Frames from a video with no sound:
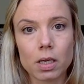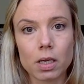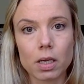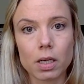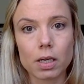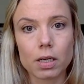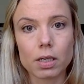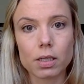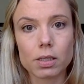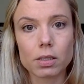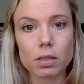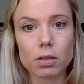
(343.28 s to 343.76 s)

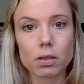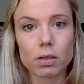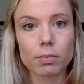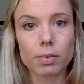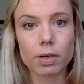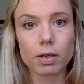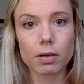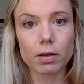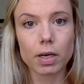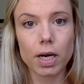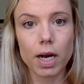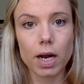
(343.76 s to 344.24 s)
and it's a little
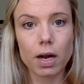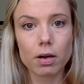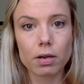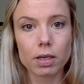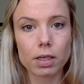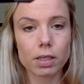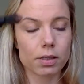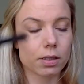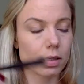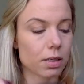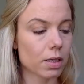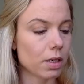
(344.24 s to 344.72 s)
bit round,
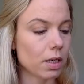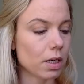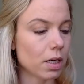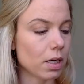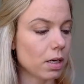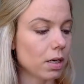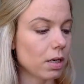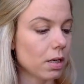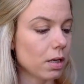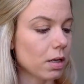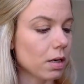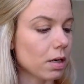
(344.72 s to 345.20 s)
and it's going to get
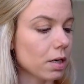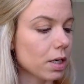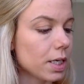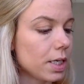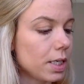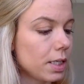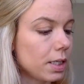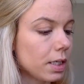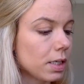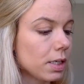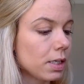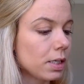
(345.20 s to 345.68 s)
into the
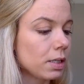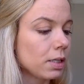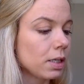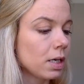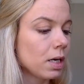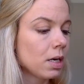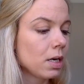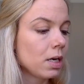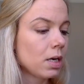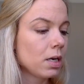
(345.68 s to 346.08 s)
creases.